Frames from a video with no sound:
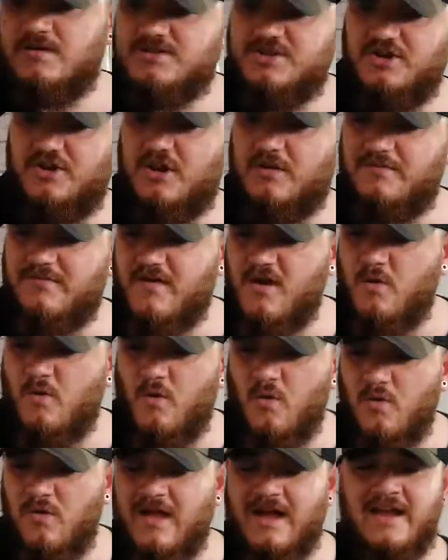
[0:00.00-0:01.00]
So you can throw
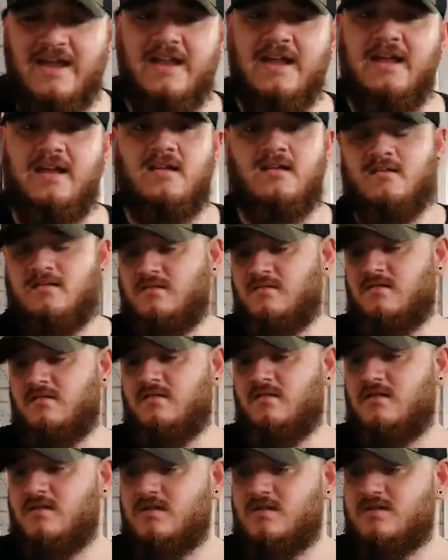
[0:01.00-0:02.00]
all that in it,
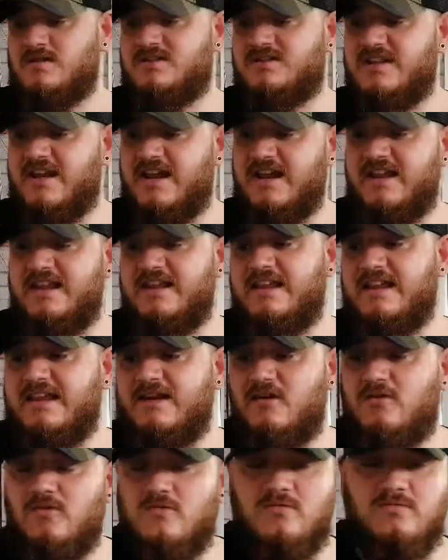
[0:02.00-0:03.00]
stick it in your
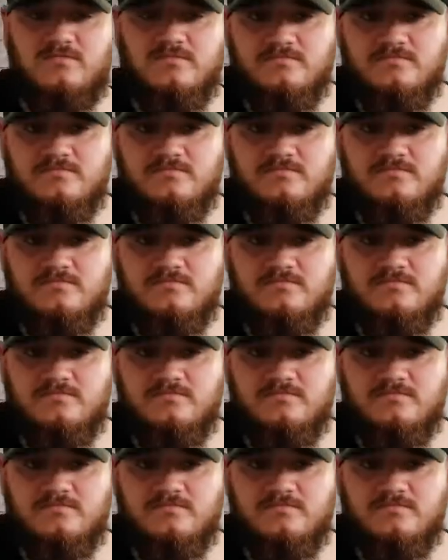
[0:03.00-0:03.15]
little,